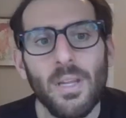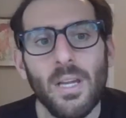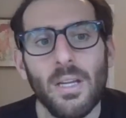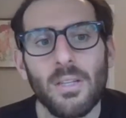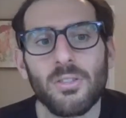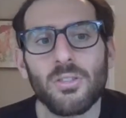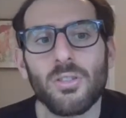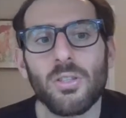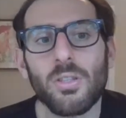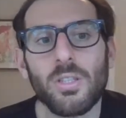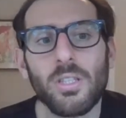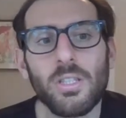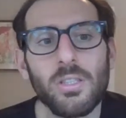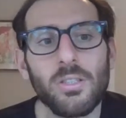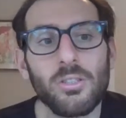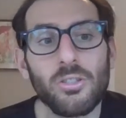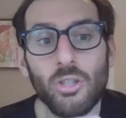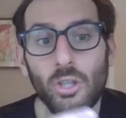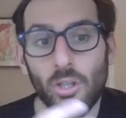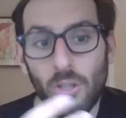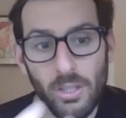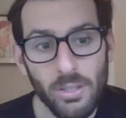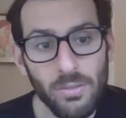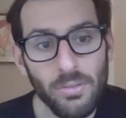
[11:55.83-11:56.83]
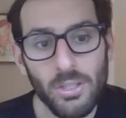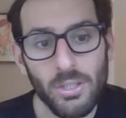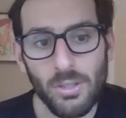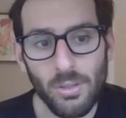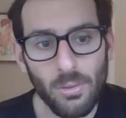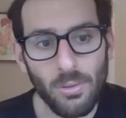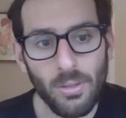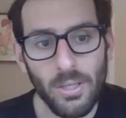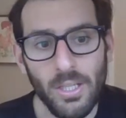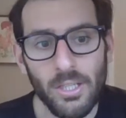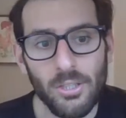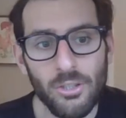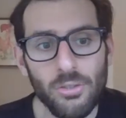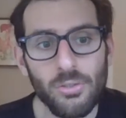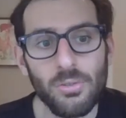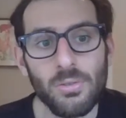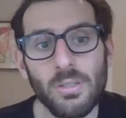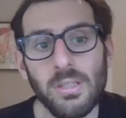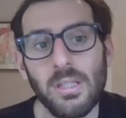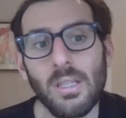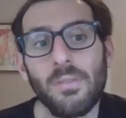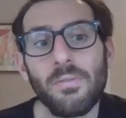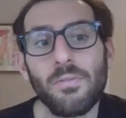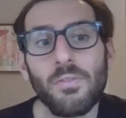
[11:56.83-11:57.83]
Circ circulatory issues,
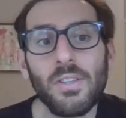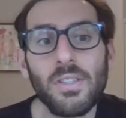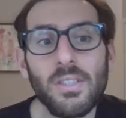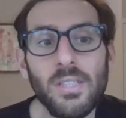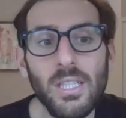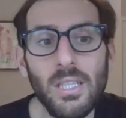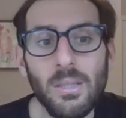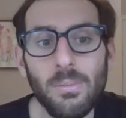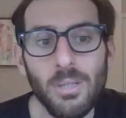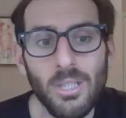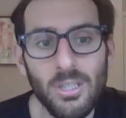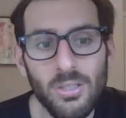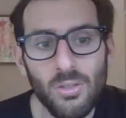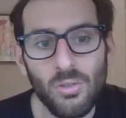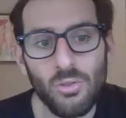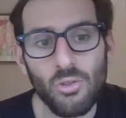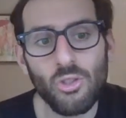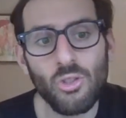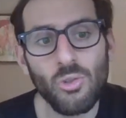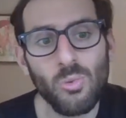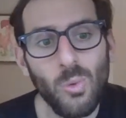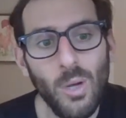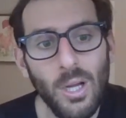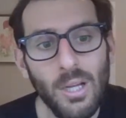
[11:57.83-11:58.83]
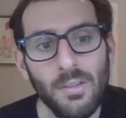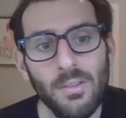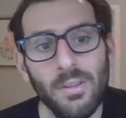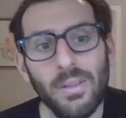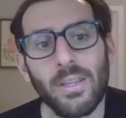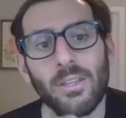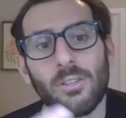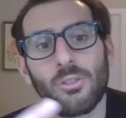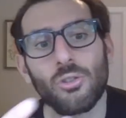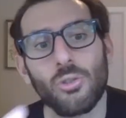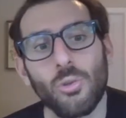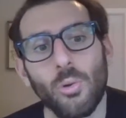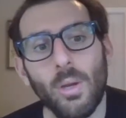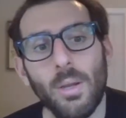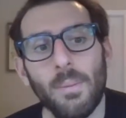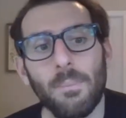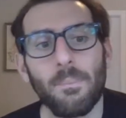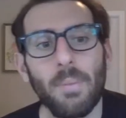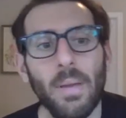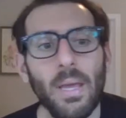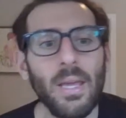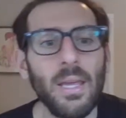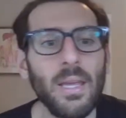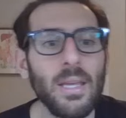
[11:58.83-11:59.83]
lymphedema, so swelling, joint
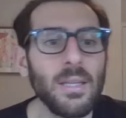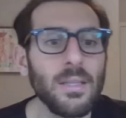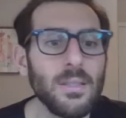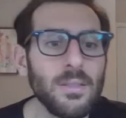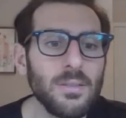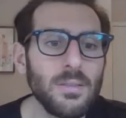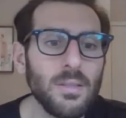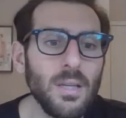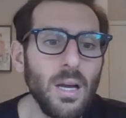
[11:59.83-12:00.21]
pains,